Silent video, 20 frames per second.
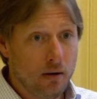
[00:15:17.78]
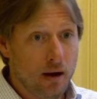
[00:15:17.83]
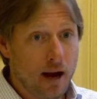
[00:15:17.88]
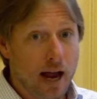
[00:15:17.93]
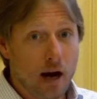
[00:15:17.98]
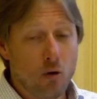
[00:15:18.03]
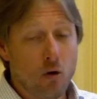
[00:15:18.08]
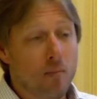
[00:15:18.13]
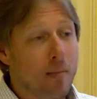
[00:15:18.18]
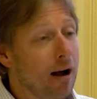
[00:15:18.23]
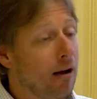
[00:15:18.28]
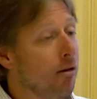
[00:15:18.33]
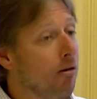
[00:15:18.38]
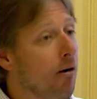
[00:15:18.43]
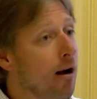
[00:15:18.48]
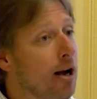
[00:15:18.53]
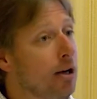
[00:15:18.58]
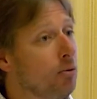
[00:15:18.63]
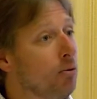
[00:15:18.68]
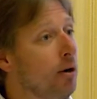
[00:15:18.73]
I don't want my
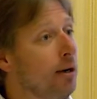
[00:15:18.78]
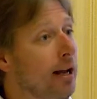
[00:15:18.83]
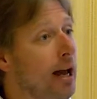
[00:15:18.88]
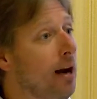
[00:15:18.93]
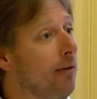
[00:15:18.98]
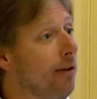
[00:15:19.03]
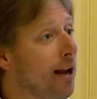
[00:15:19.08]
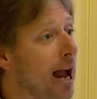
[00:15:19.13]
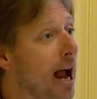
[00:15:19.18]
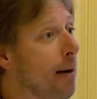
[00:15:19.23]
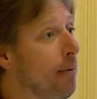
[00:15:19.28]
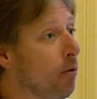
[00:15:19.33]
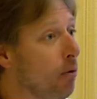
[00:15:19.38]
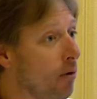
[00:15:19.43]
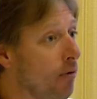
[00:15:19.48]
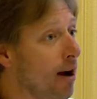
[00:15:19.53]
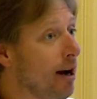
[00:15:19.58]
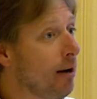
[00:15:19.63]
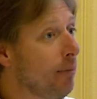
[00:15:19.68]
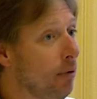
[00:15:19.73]
clients running out of capital
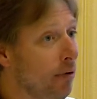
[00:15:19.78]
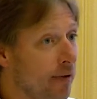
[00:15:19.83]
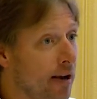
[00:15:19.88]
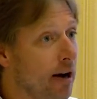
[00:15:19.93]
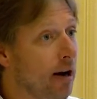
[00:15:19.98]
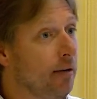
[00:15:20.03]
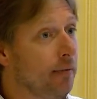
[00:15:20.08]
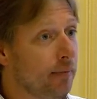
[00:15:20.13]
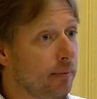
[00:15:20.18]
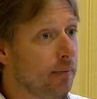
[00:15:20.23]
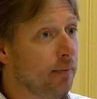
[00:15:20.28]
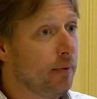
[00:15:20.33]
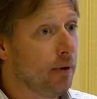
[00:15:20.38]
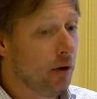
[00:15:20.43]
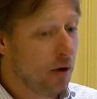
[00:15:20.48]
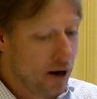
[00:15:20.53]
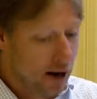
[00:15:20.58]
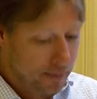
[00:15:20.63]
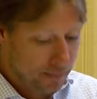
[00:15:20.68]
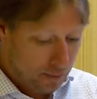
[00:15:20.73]
if I can prevent it,
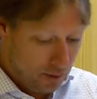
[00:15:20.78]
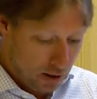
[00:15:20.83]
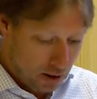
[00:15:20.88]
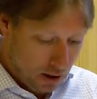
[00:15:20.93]
all right?